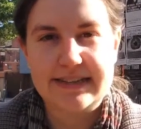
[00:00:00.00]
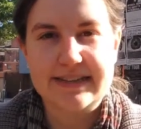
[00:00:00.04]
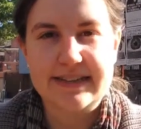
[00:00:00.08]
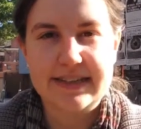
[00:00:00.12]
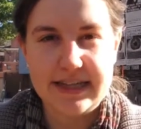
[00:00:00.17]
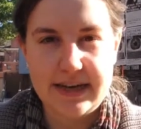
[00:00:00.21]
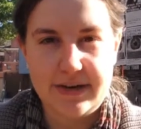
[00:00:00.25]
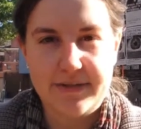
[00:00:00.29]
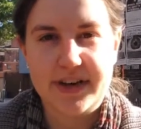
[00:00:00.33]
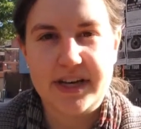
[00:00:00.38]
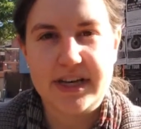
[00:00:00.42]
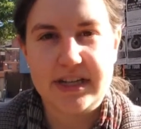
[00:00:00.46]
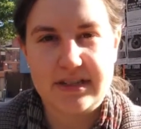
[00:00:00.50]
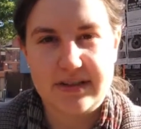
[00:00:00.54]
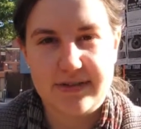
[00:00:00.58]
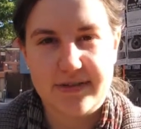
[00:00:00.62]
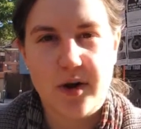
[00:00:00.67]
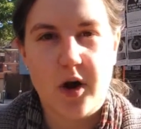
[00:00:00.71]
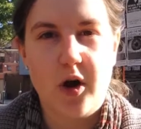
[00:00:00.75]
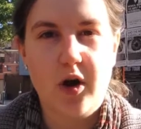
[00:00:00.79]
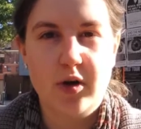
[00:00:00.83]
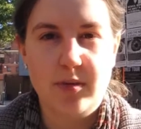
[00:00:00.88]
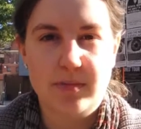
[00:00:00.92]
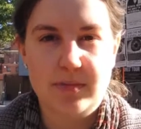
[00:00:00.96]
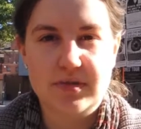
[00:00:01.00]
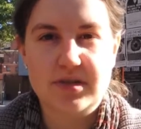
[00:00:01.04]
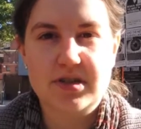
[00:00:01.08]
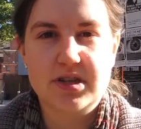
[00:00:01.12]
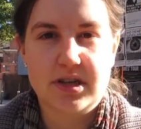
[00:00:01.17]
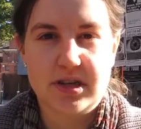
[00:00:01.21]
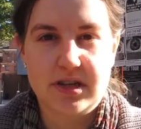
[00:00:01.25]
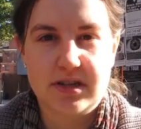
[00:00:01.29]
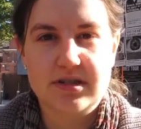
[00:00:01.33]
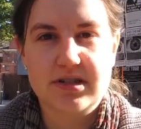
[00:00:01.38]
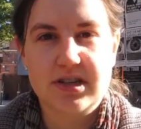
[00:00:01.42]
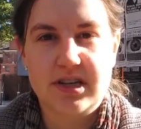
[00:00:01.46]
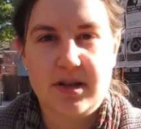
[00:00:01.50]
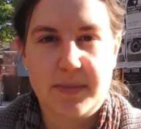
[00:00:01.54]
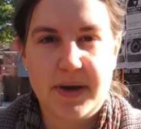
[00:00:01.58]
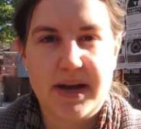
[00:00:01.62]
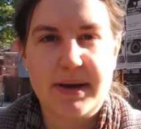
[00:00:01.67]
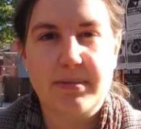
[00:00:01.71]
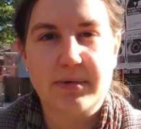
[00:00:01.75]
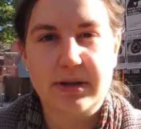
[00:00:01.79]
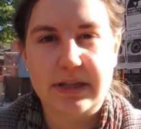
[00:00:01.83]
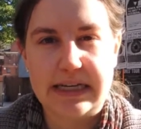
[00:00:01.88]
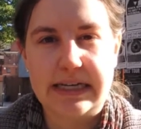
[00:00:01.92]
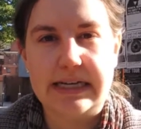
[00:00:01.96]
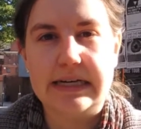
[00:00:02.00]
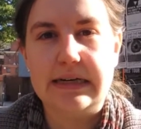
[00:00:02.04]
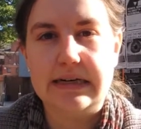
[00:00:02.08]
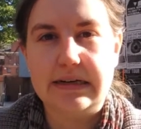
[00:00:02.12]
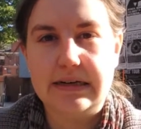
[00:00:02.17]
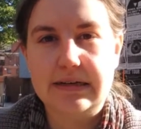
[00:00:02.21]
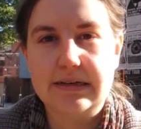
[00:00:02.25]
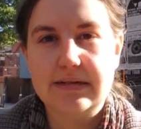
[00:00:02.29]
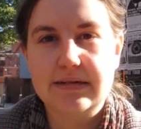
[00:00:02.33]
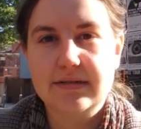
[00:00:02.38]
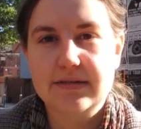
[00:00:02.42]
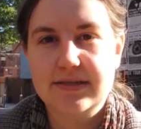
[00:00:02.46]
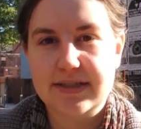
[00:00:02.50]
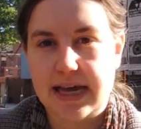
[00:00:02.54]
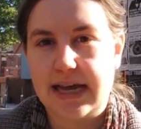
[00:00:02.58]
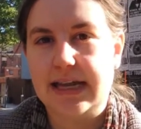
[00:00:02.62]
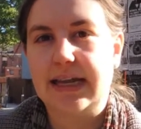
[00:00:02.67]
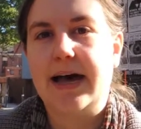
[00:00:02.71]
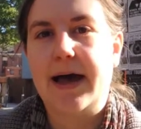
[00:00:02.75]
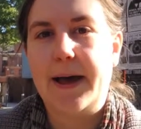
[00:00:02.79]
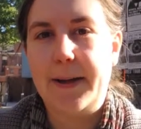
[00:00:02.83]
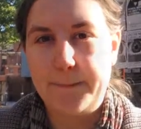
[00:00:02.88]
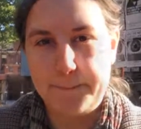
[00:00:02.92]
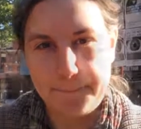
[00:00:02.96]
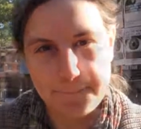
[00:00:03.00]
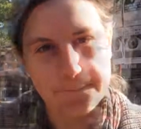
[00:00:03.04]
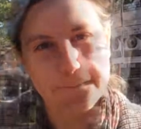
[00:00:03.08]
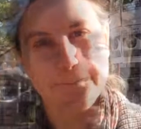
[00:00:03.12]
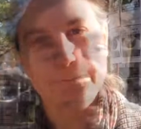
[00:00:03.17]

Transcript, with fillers: the significance of home to, to the people in Starlight.